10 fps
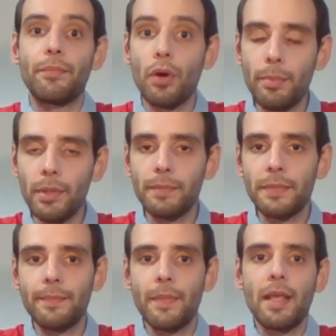
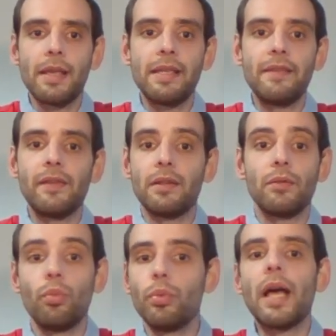problems,
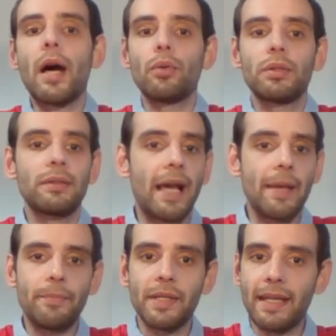even without
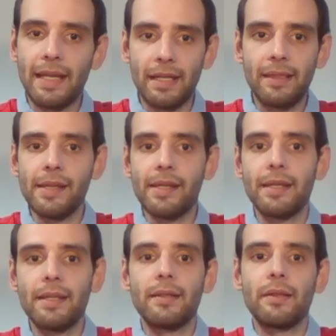typing
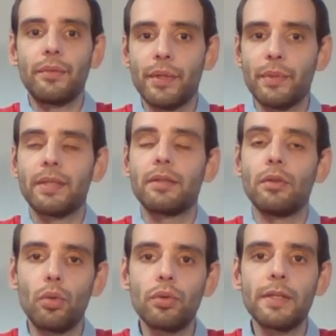anything in the
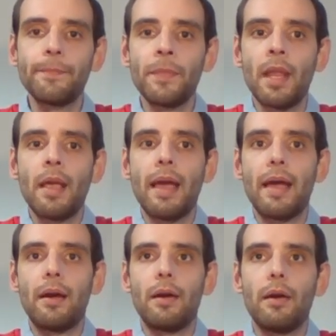request notes.
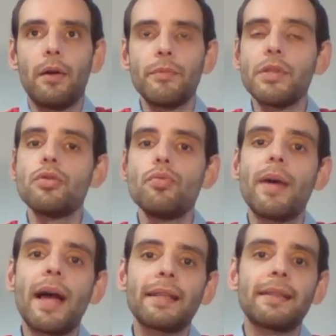You
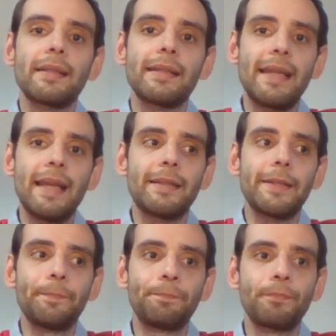might
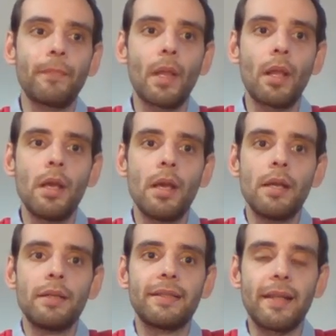get
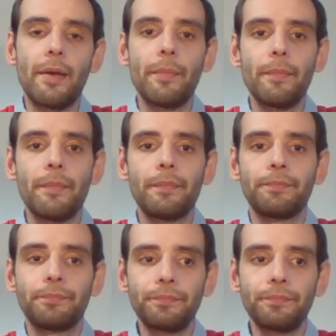some,